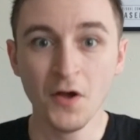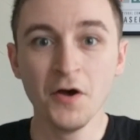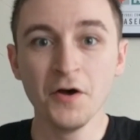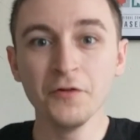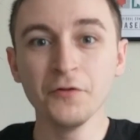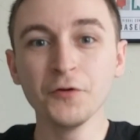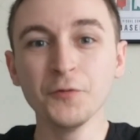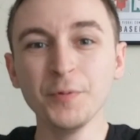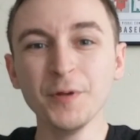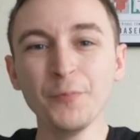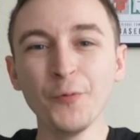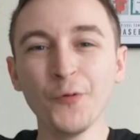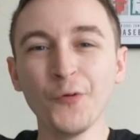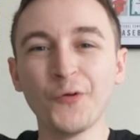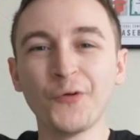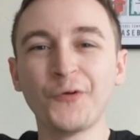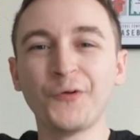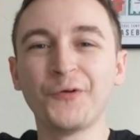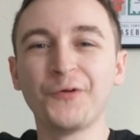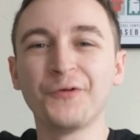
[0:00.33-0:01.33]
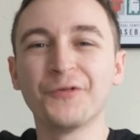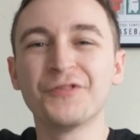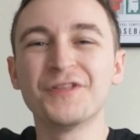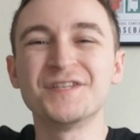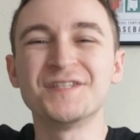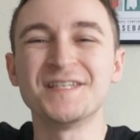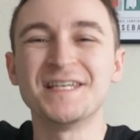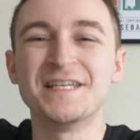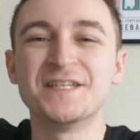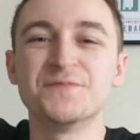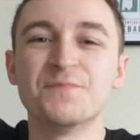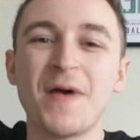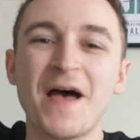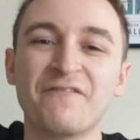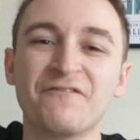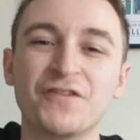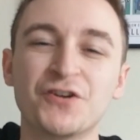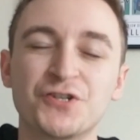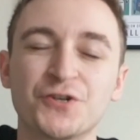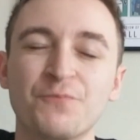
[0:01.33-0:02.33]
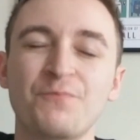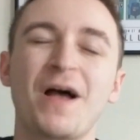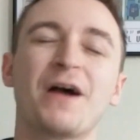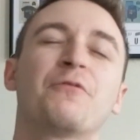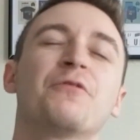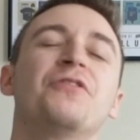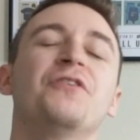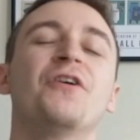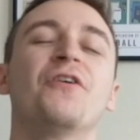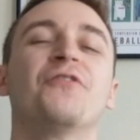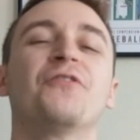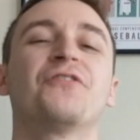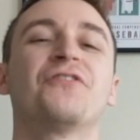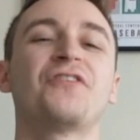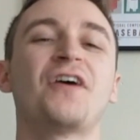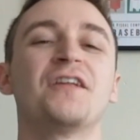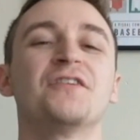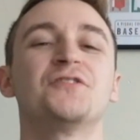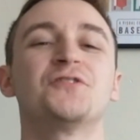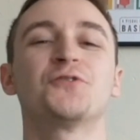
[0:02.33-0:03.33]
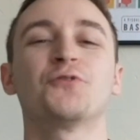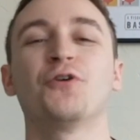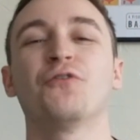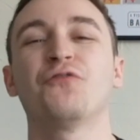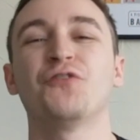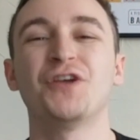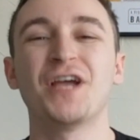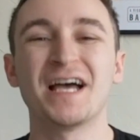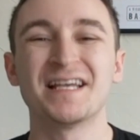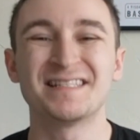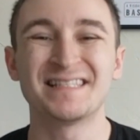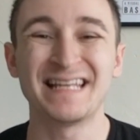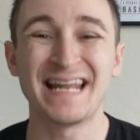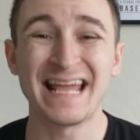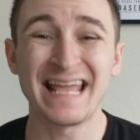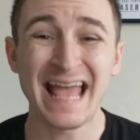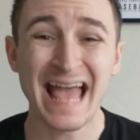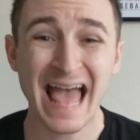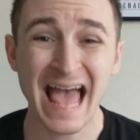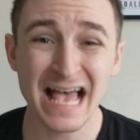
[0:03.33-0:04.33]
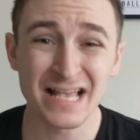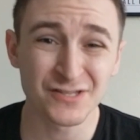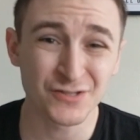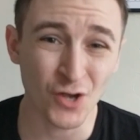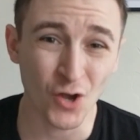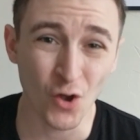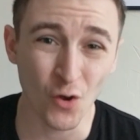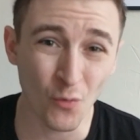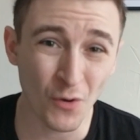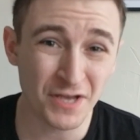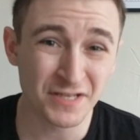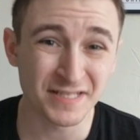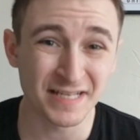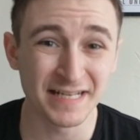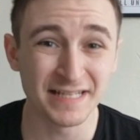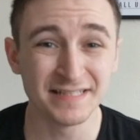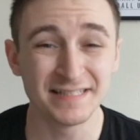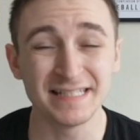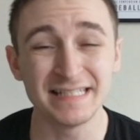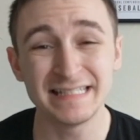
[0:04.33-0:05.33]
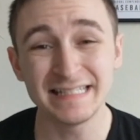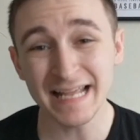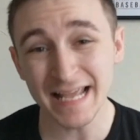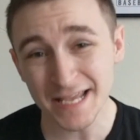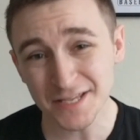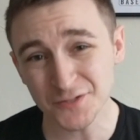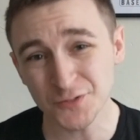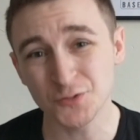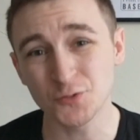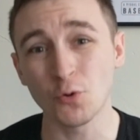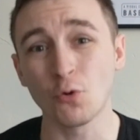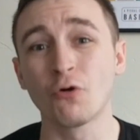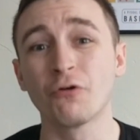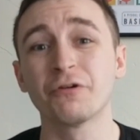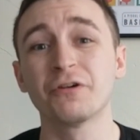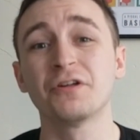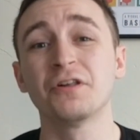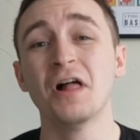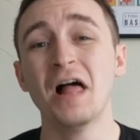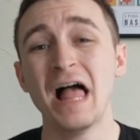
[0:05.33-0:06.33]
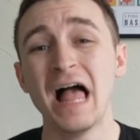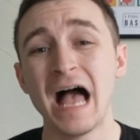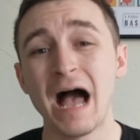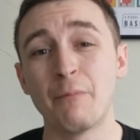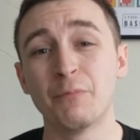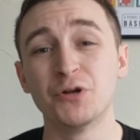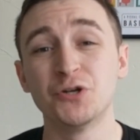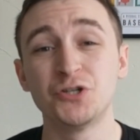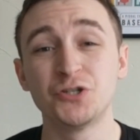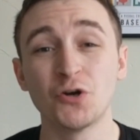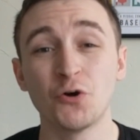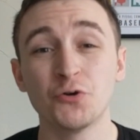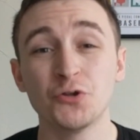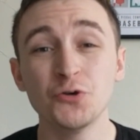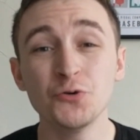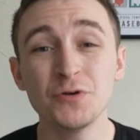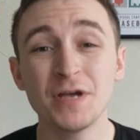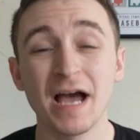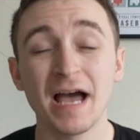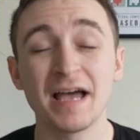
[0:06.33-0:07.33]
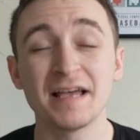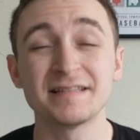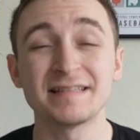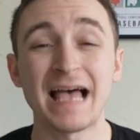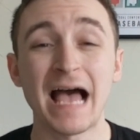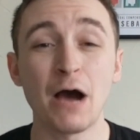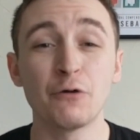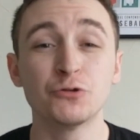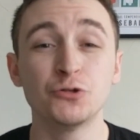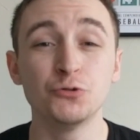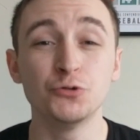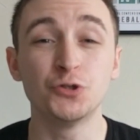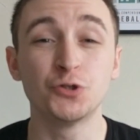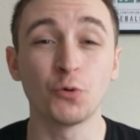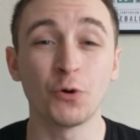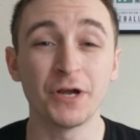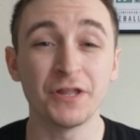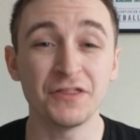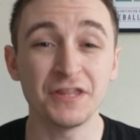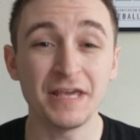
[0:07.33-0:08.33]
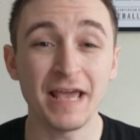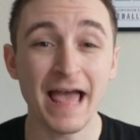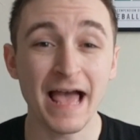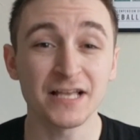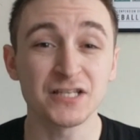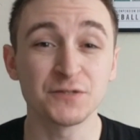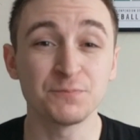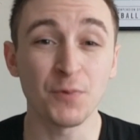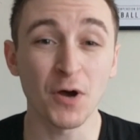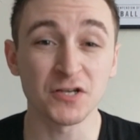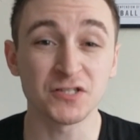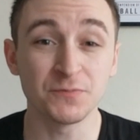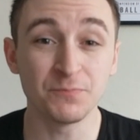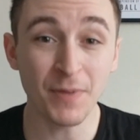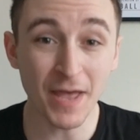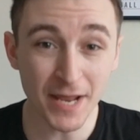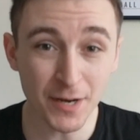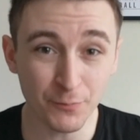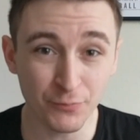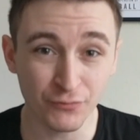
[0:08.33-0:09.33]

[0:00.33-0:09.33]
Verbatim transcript: Hello good people, this is Matt Fisher back with another exciting tutorial for you guys today as always, and in today's tutorial I'm going to show you guys how to join the Xbox Beta